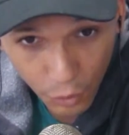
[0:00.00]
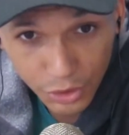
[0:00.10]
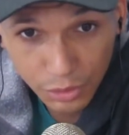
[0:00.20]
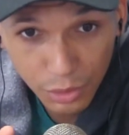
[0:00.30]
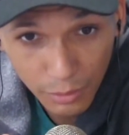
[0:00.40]

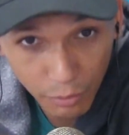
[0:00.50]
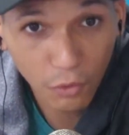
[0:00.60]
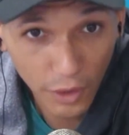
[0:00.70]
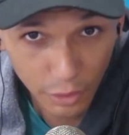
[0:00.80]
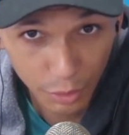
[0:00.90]

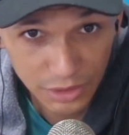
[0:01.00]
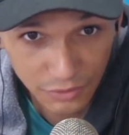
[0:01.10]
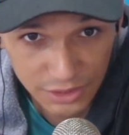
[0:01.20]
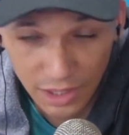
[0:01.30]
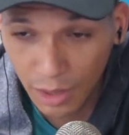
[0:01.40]
I go into
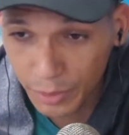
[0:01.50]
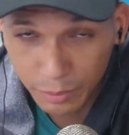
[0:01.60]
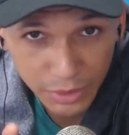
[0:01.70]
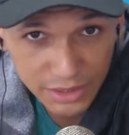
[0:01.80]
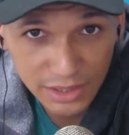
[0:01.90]
this topic,
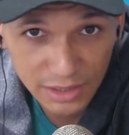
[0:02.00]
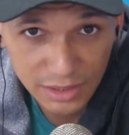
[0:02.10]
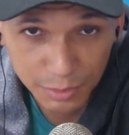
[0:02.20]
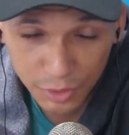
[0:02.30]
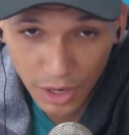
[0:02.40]
please hit the
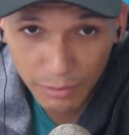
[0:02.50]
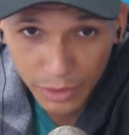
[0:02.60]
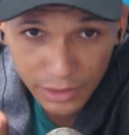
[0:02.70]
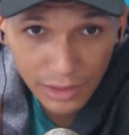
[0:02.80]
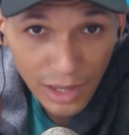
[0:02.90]
subscribe
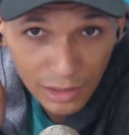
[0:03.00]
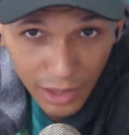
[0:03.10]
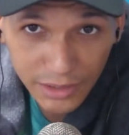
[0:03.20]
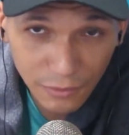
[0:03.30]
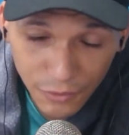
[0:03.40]
button,
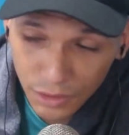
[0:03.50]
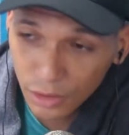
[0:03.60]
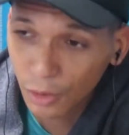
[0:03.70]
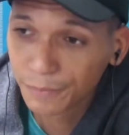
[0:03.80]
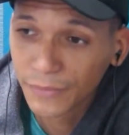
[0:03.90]
like the
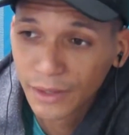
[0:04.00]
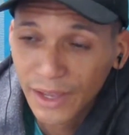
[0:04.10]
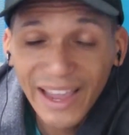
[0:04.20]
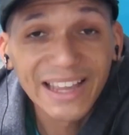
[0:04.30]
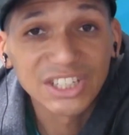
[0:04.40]
video,
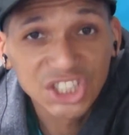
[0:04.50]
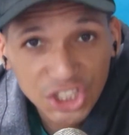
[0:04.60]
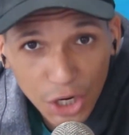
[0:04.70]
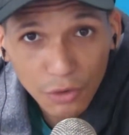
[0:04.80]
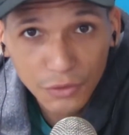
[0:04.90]
and
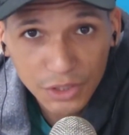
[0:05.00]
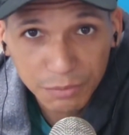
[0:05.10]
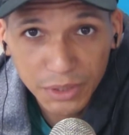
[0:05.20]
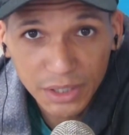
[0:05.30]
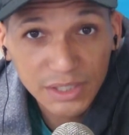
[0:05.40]
share this
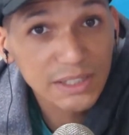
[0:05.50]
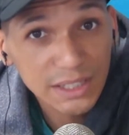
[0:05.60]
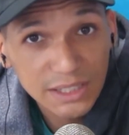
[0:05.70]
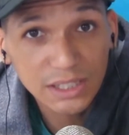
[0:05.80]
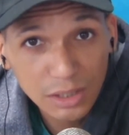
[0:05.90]
because
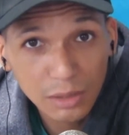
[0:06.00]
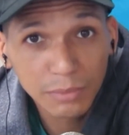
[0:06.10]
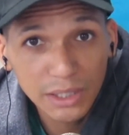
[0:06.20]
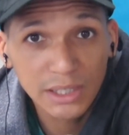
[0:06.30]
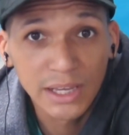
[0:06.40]
this is going to
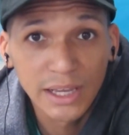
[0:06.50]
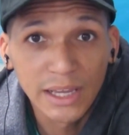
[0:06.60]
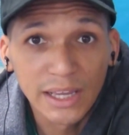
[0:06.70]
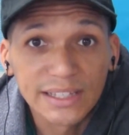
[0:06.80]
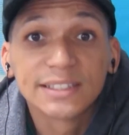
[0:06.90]
be
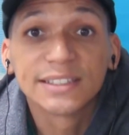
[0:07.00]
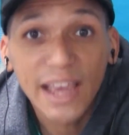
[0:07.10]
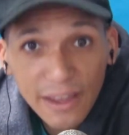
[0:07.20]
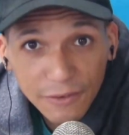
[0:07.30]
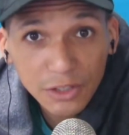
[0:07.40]

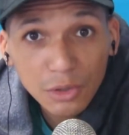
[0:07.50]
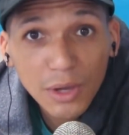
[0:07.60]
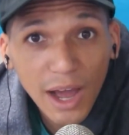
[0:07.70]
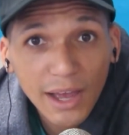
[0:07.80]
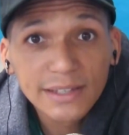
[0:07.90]
saving you
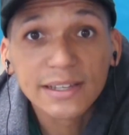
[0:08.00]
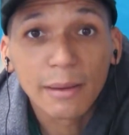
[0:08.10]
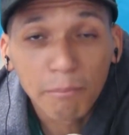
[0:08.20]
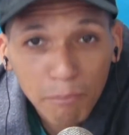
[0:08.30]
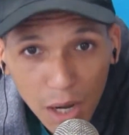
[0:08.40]
guys
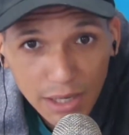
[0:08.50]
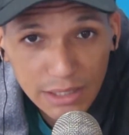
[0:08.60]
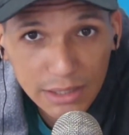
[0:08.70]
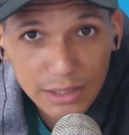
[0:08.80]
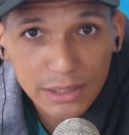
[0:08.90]

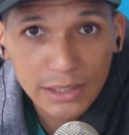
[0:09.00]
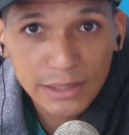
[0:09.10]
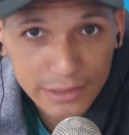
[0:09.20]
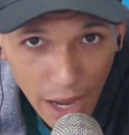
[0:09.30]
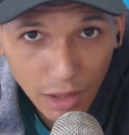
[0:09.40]
money,
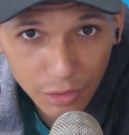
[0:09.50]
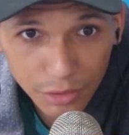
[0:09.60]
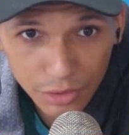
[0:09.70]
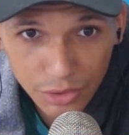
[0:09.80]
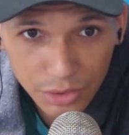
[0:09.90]

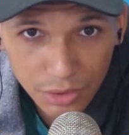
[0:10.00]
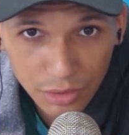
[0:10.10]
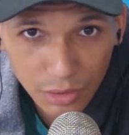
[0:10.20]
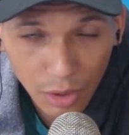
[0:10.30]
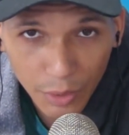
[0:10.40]
dollars,
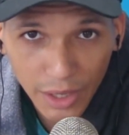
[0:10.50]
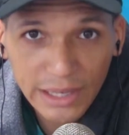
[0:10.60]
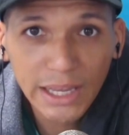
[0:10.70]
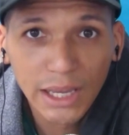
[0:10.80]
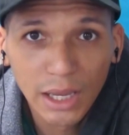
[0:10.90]

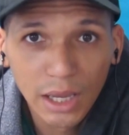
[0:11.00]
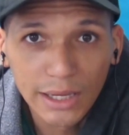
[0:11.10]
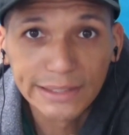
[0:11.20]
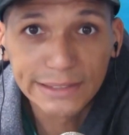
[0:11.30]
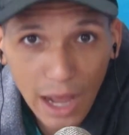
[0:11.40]
okay?
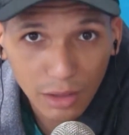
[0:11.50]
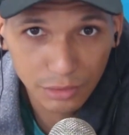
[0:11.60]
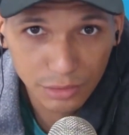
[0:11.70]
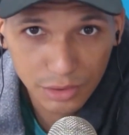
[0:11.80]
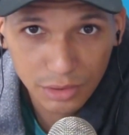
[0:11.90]

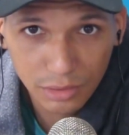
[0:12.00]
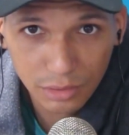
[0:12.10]
Dollars.